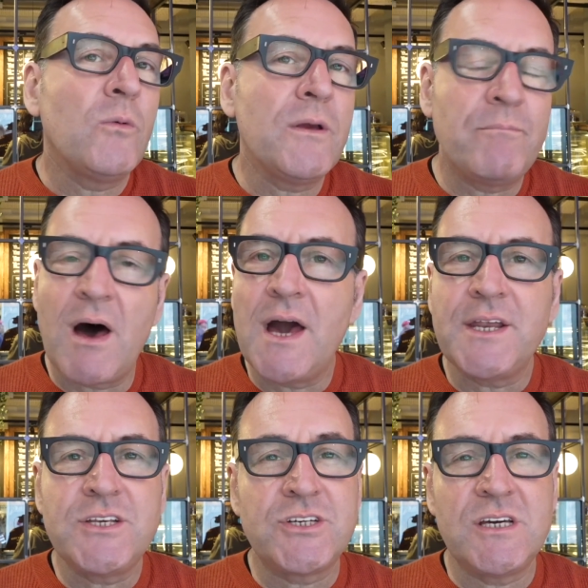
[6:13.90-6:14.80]
We abide
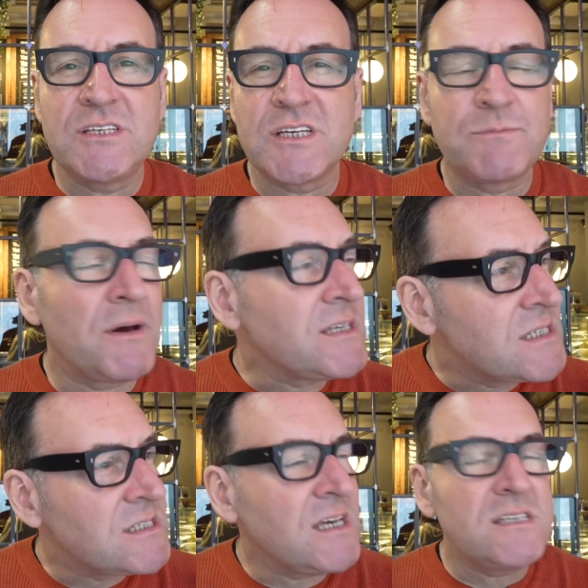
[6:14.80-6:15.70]
in Jesus by
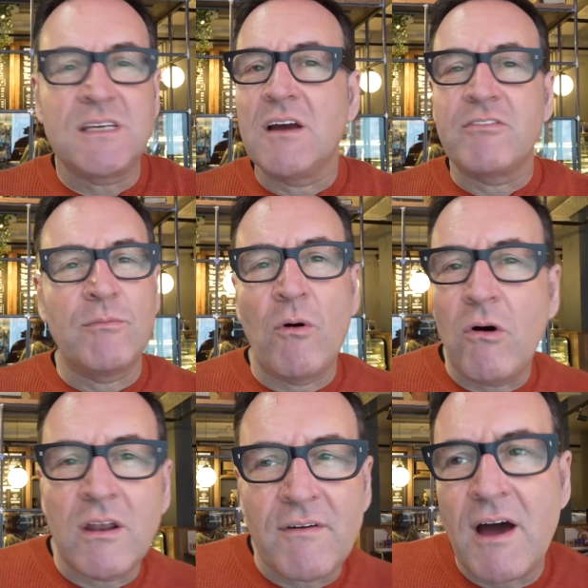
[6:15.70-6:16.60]
ceasing from
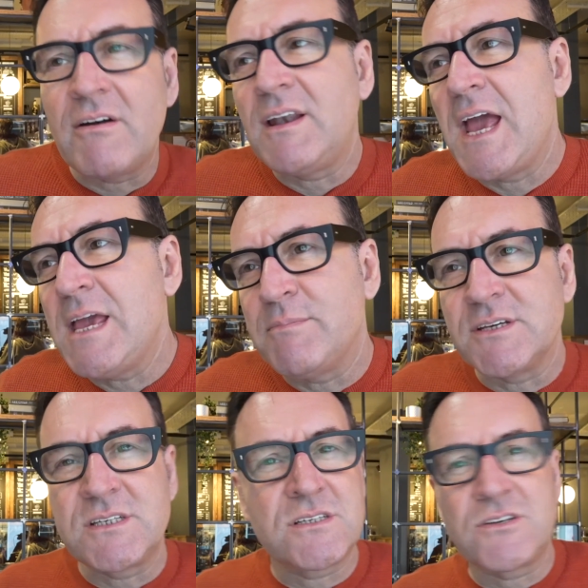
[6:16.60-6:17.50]
all of our
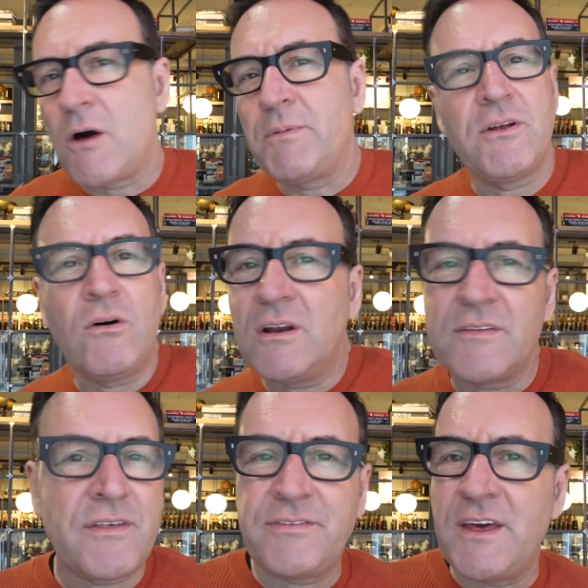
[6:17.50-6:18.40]
labors, stopping all
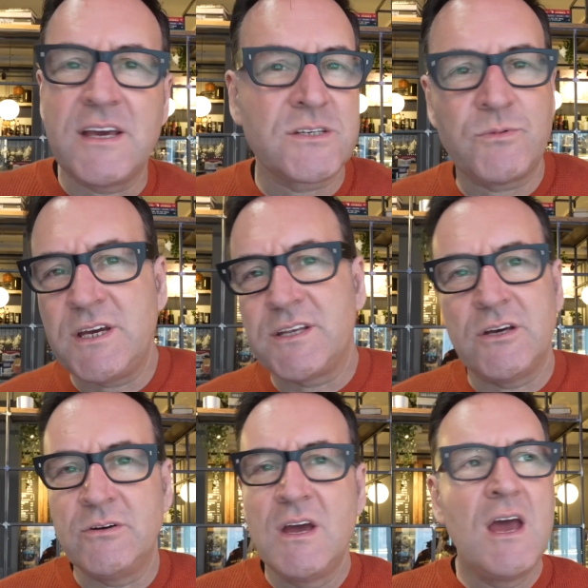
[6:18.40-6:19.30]
of the things we
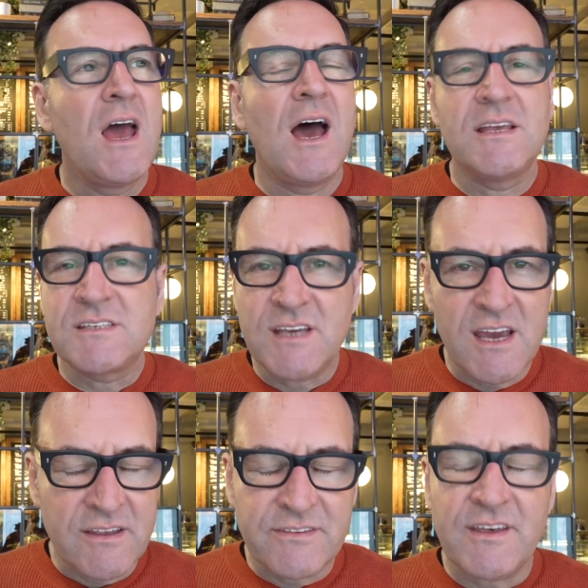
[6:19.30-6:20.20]
do, and
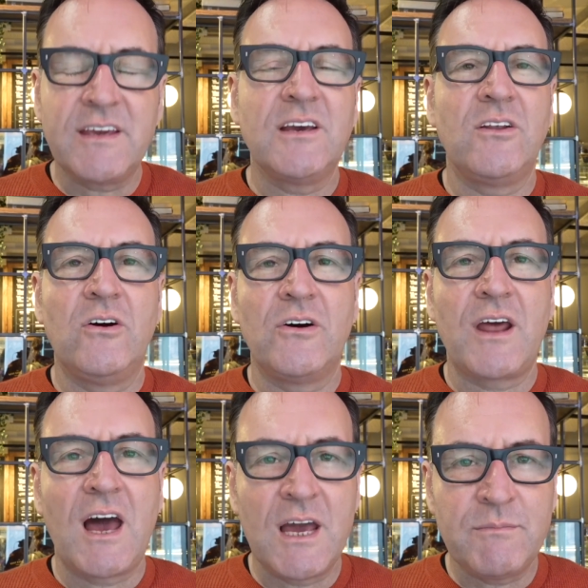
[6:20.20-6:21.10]
saying, Thank you, Lord,
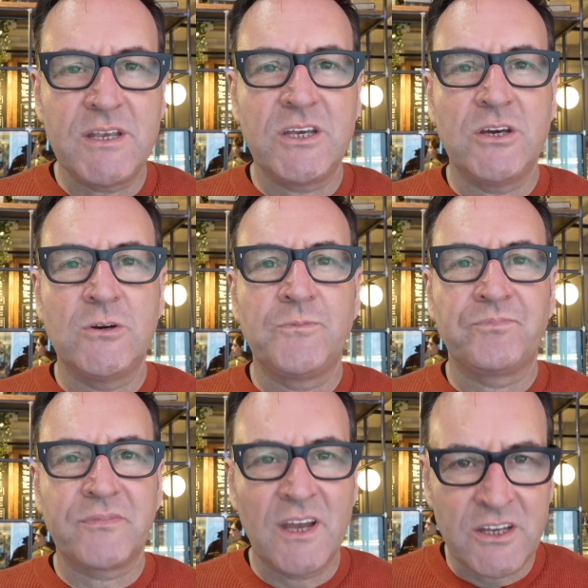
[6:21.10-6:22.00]
I'm in you
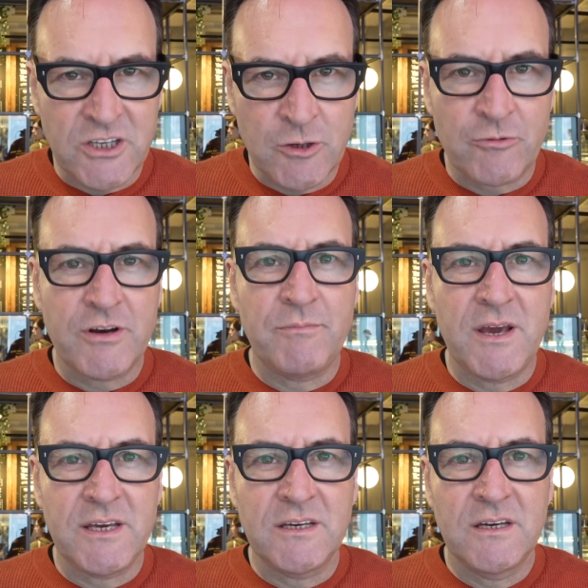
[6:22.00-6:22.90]
and you're in me.